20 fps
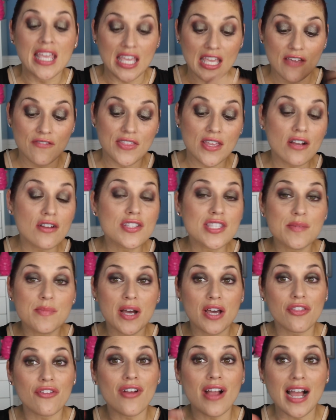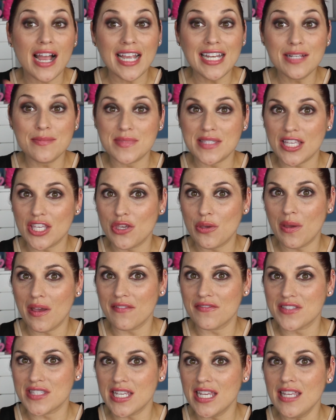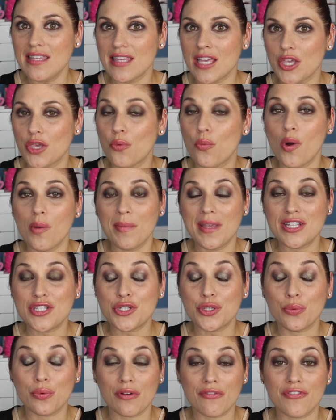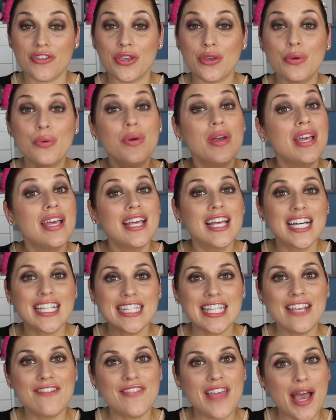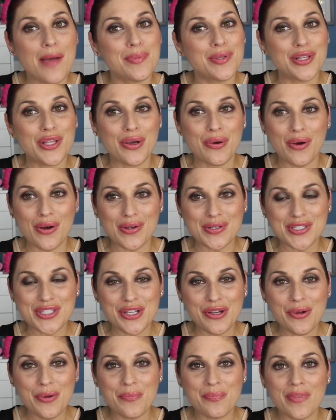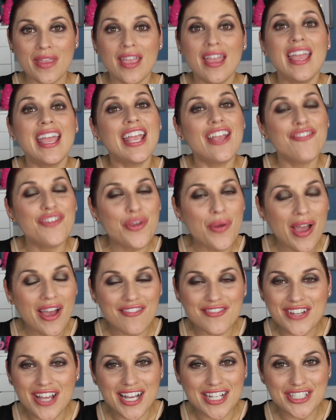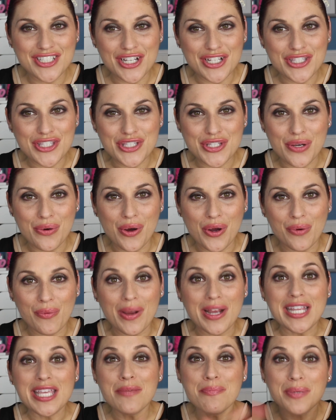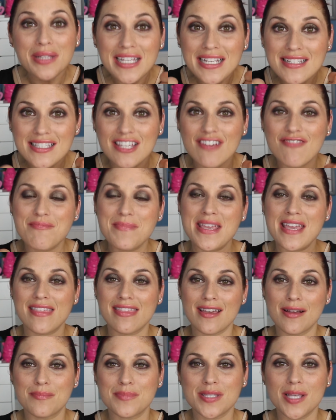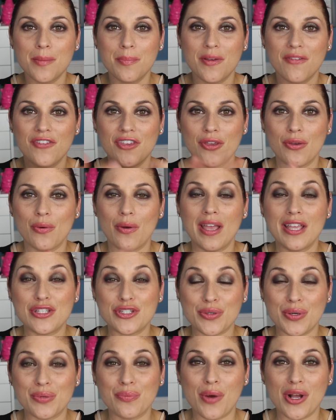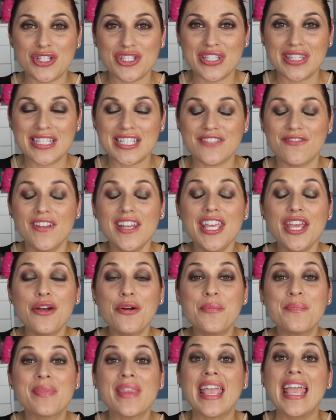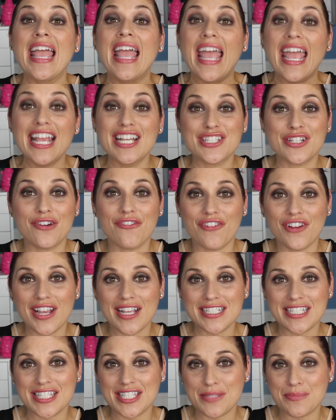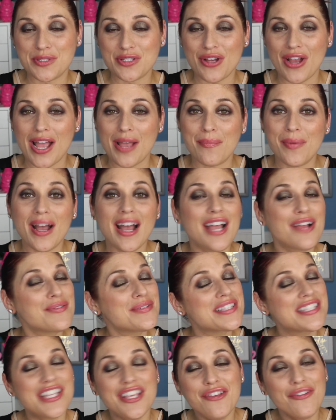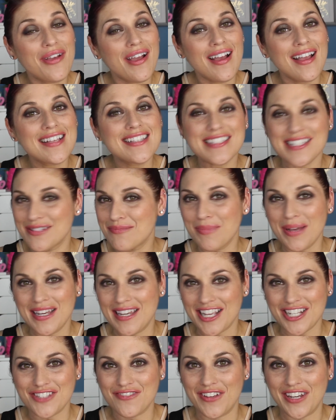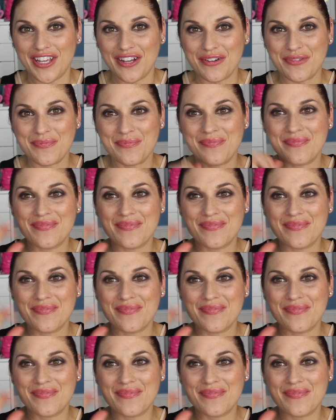If there are some other items that you have seen that you want me to review, leave that below also. If you have not done so already, please give me a thumbs up if you enjoyed watching this video, and don't forget to subscribe. I will see you guys in my next video.